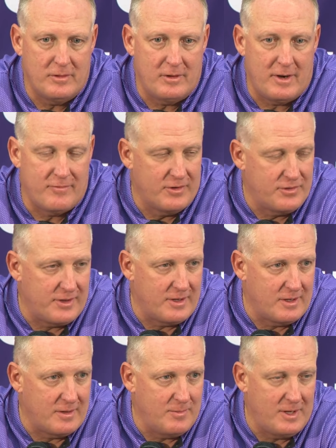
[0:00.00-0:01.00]

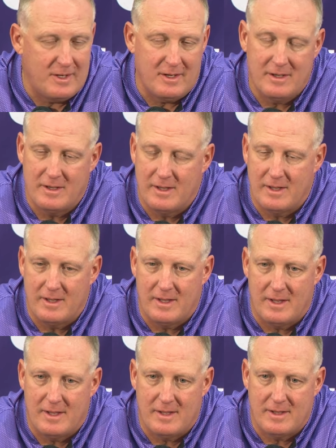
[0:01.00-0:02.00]
everything, meaning
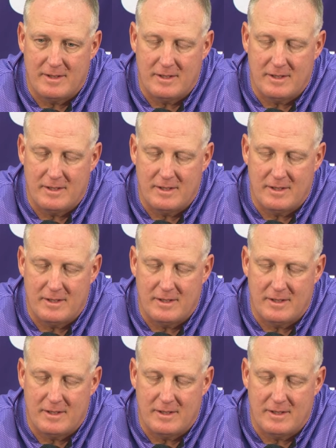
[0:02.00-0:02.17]
uh,